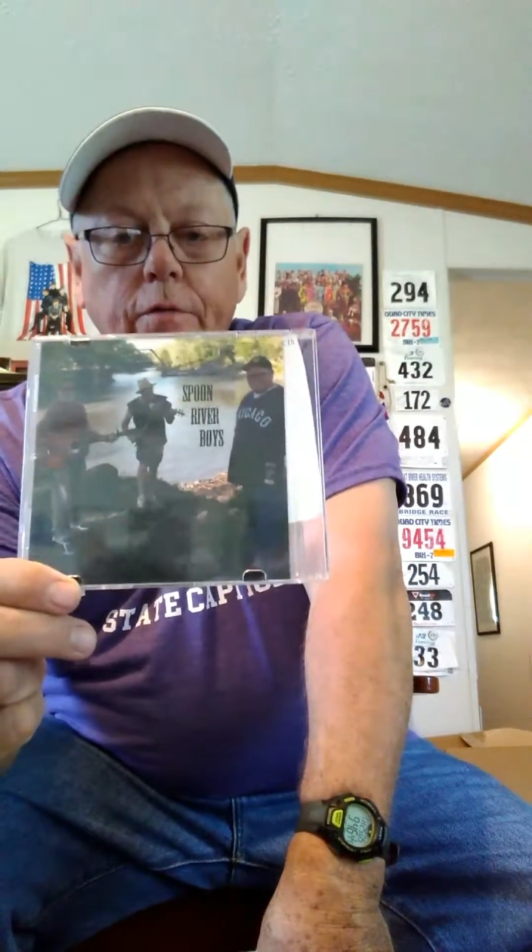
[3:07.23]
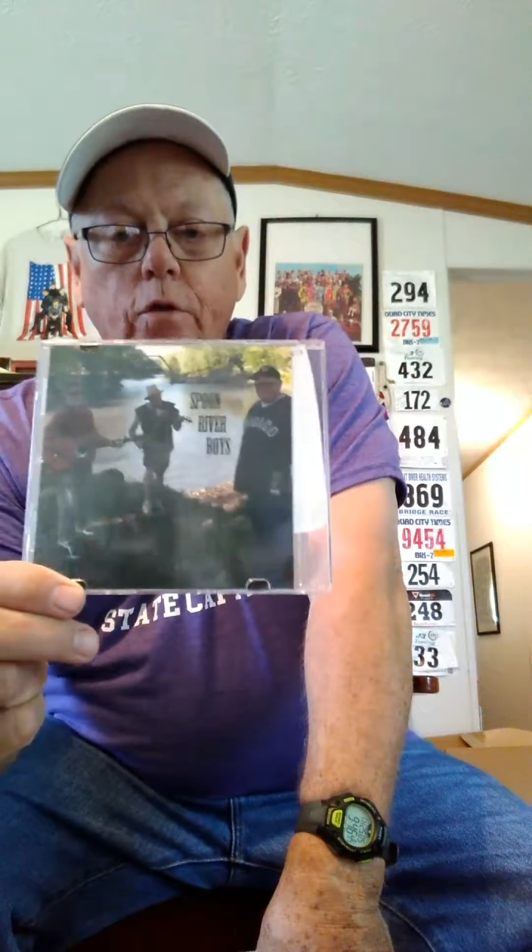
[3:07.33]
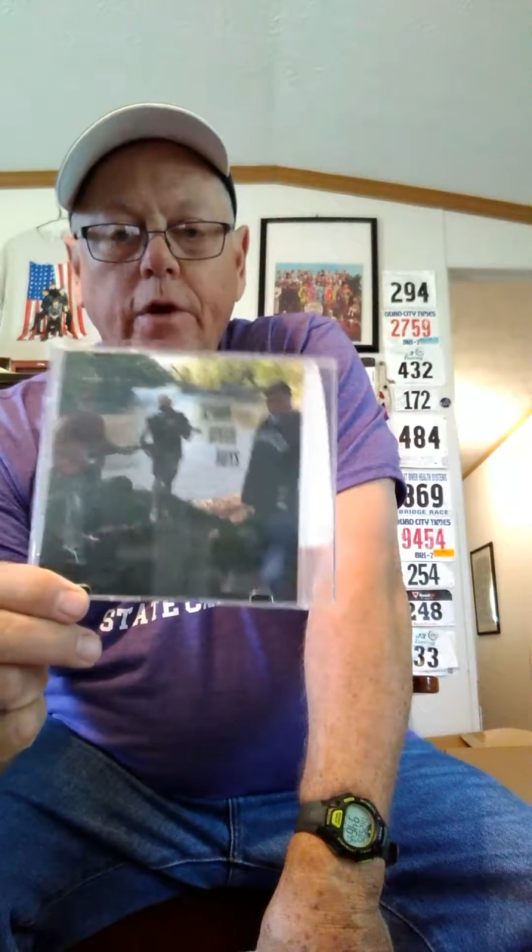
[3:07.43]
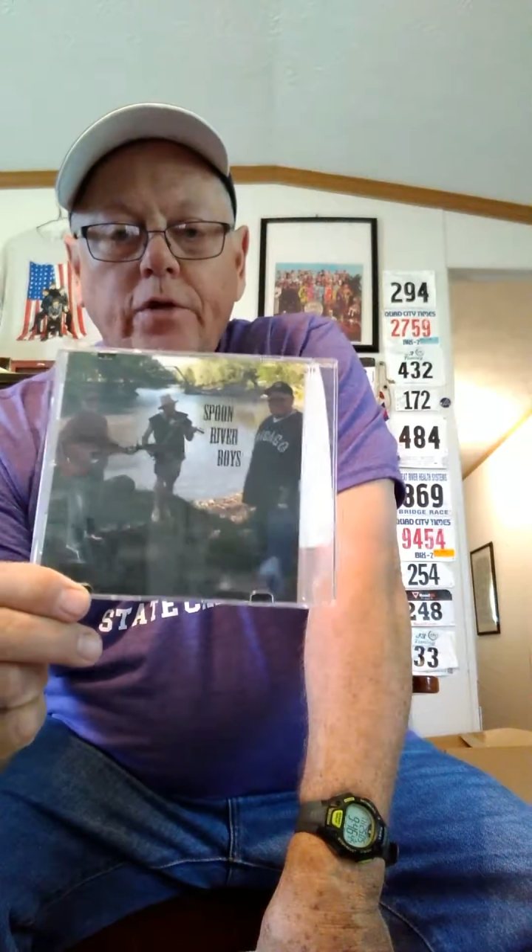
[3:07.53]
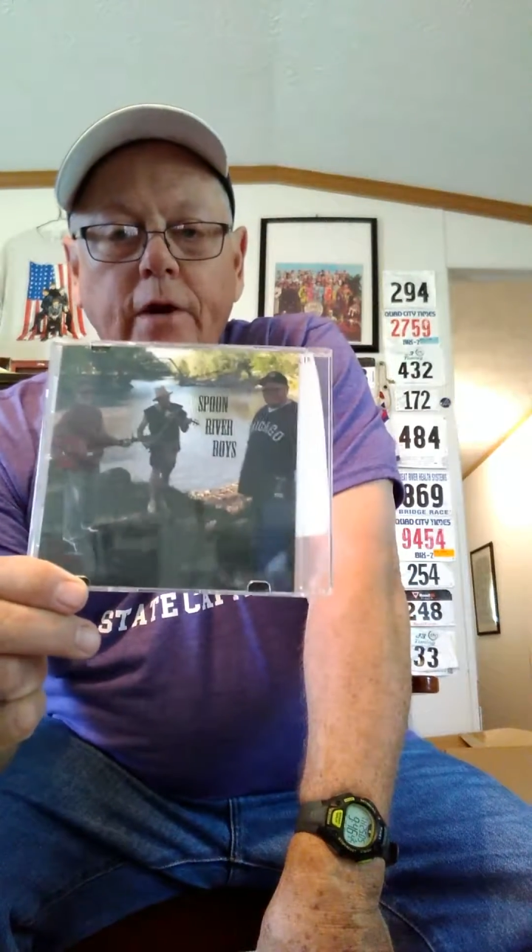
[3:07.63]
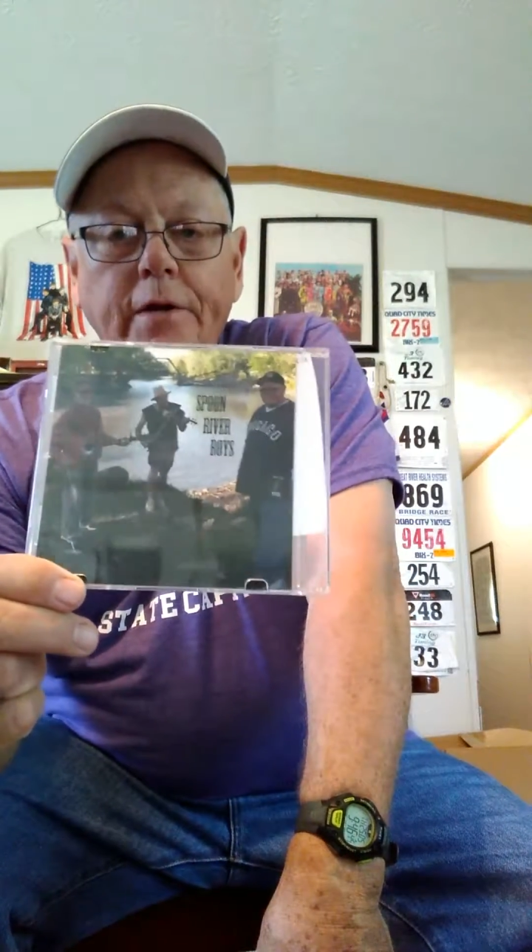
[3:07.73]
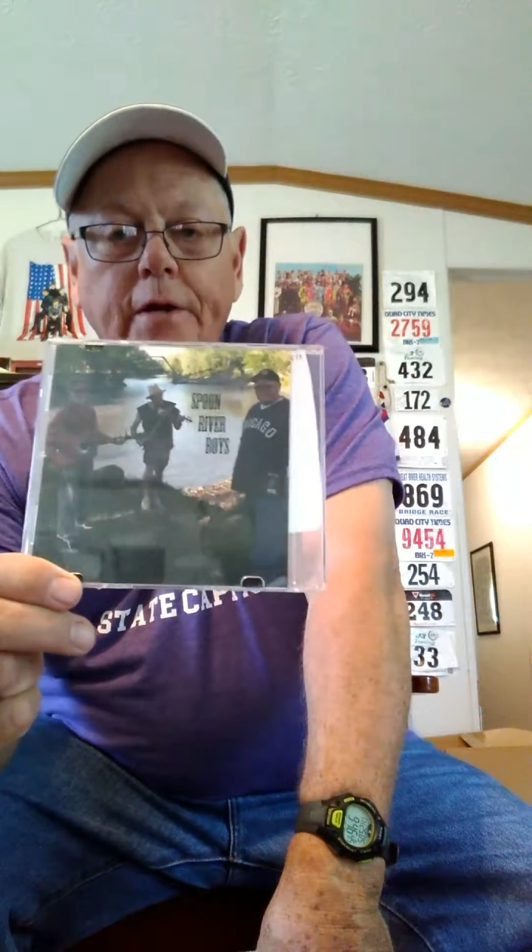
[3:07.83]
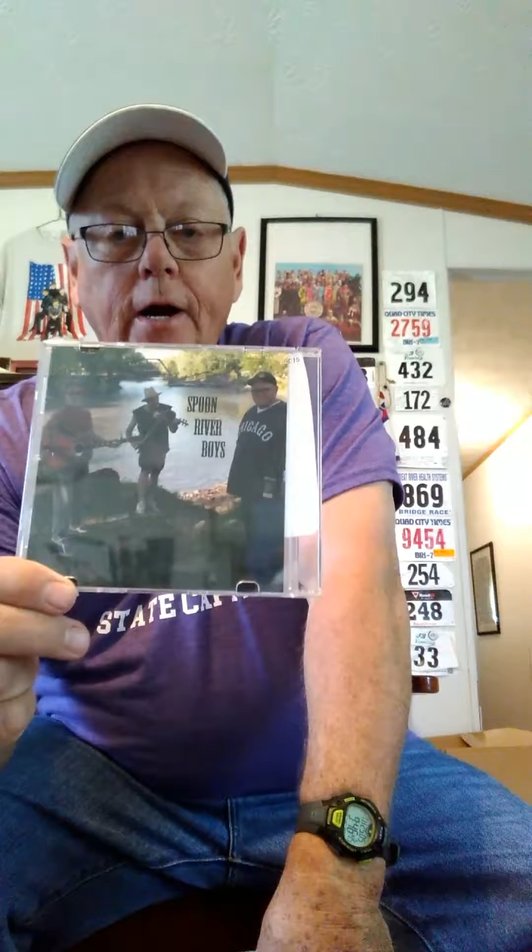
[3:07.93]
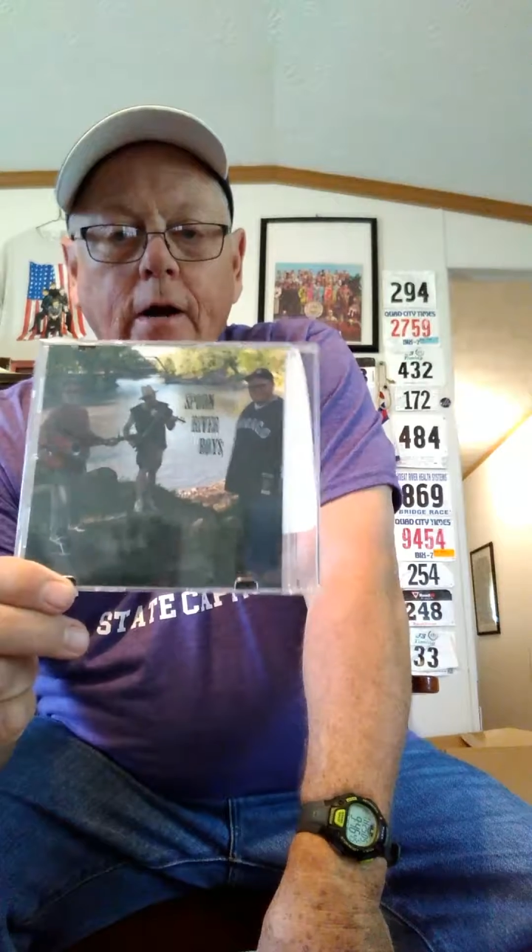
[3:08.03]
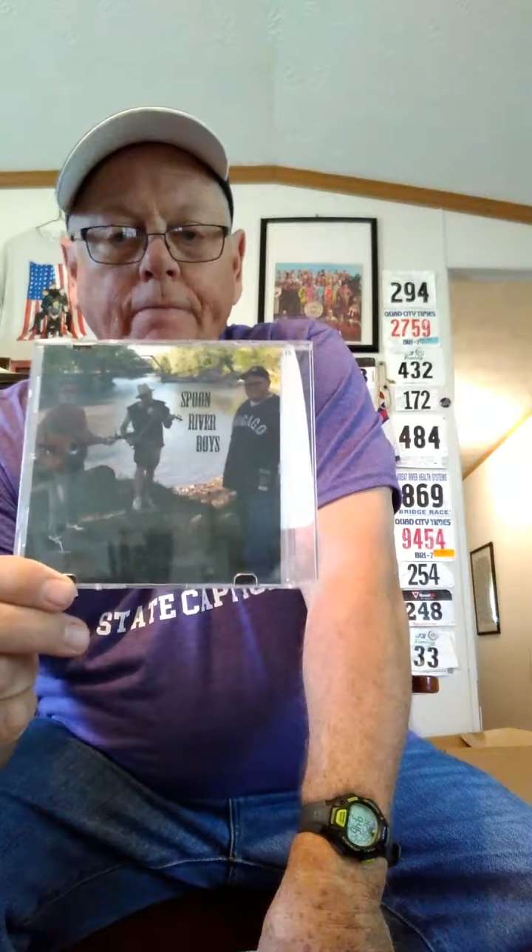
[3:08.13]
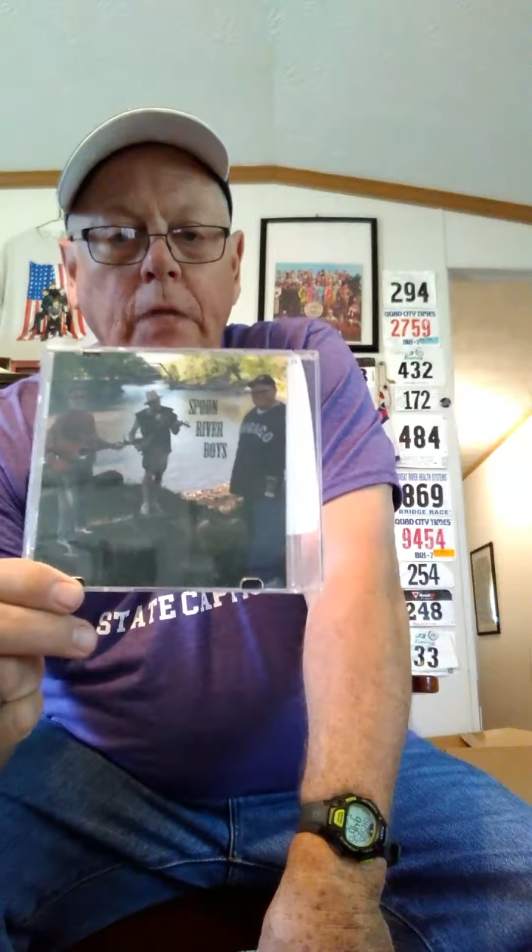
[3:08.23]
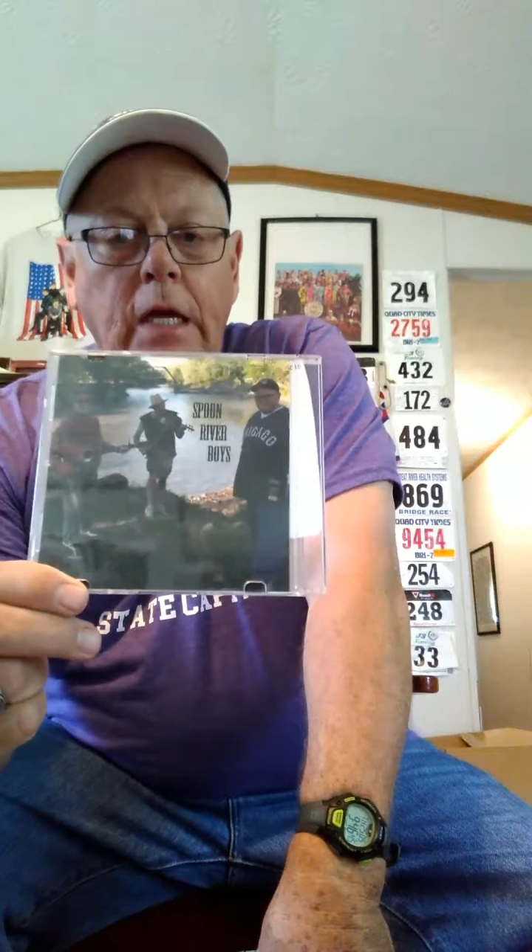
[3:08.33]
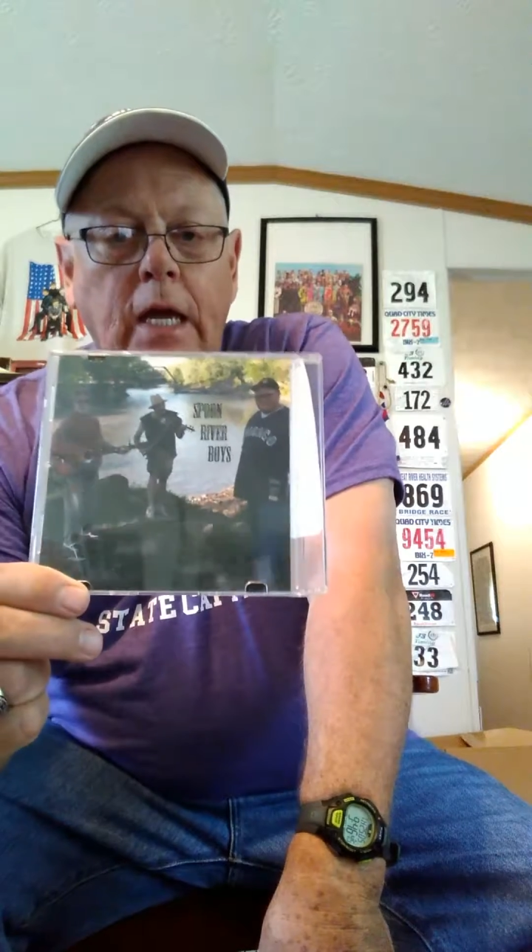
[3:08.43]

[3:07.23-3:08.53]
Boys right there,